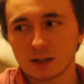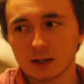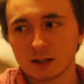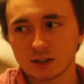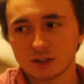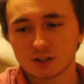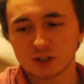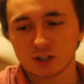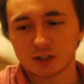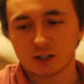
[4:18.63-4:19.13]

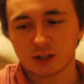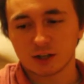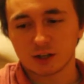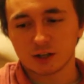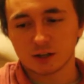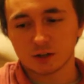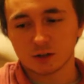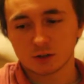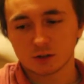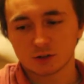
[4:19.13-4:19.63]
A.J.
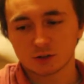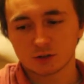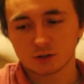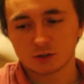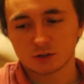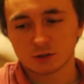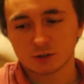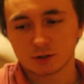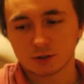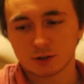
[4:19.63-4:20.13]

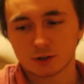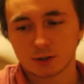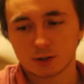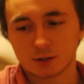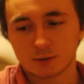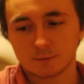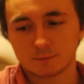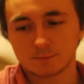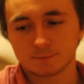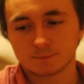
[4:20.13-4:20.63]
Ayer's
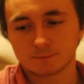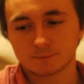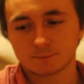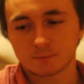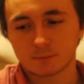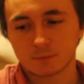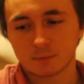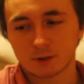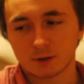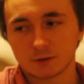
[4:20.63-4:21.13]
um,
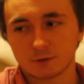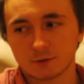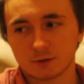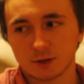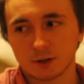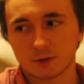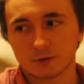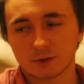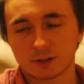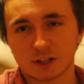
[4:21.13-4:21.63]

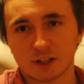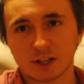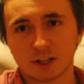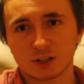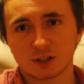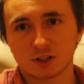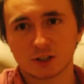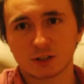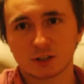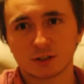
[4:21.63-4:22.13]

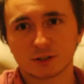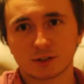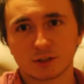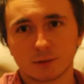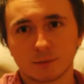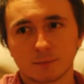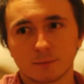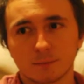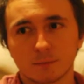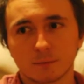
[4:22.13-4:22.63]

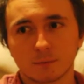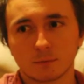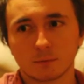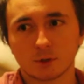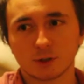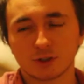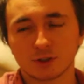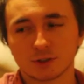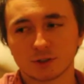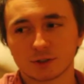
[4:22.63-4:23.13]
verificationism,
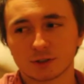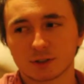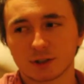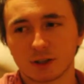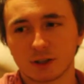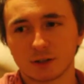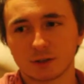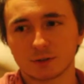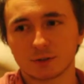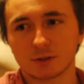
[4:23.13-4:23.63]
which is
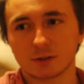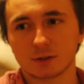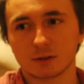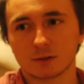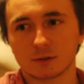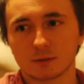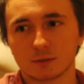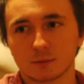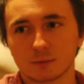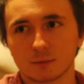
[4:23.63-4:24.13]
kind of
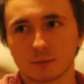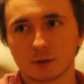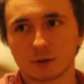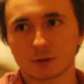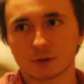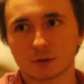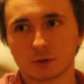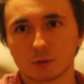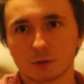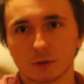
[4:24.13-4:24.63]
in the
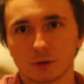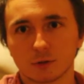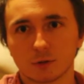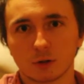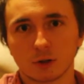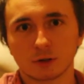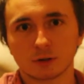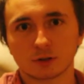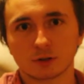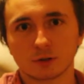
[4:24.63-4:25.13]
school of
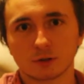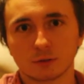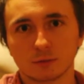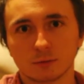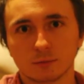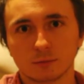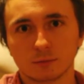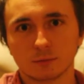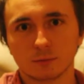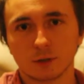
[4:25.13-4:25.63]
logical
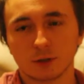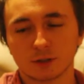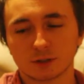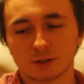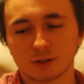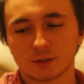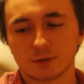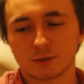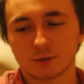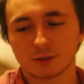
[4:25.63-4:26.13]

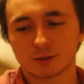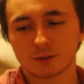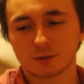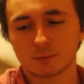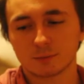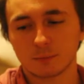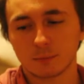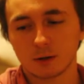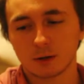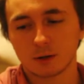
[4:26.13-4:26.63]

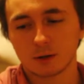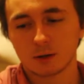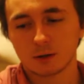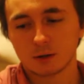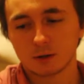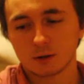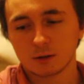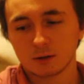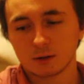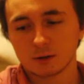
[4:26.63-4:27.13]
positivism.
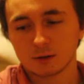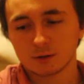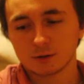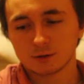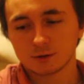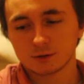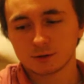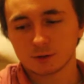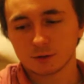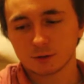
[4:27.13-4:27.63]

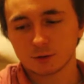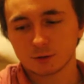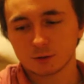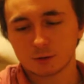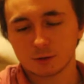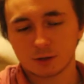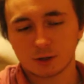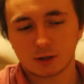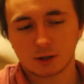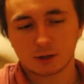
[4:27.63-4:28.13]

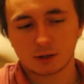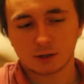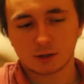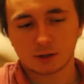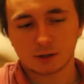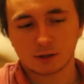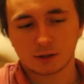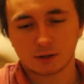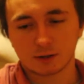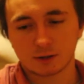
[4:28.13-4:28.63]
So
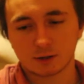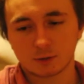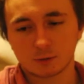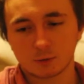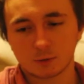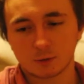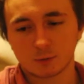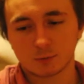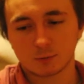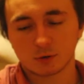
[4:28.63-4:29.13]
I
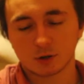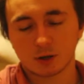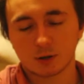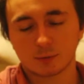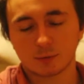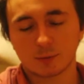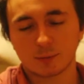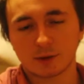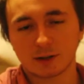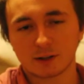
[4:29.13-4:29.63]
will
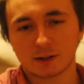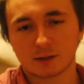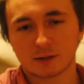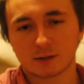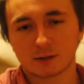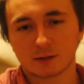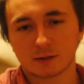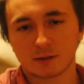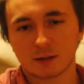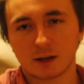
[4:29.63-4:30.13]
probably make
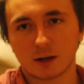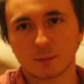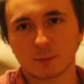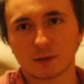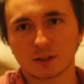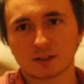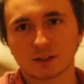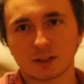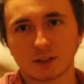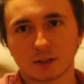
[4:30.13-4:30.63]
that
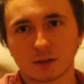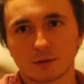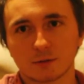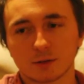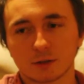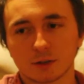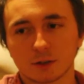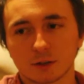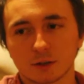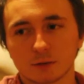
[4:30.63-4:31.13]
my second
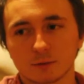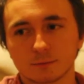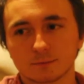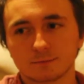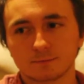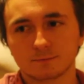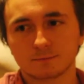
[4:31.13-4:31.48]
video.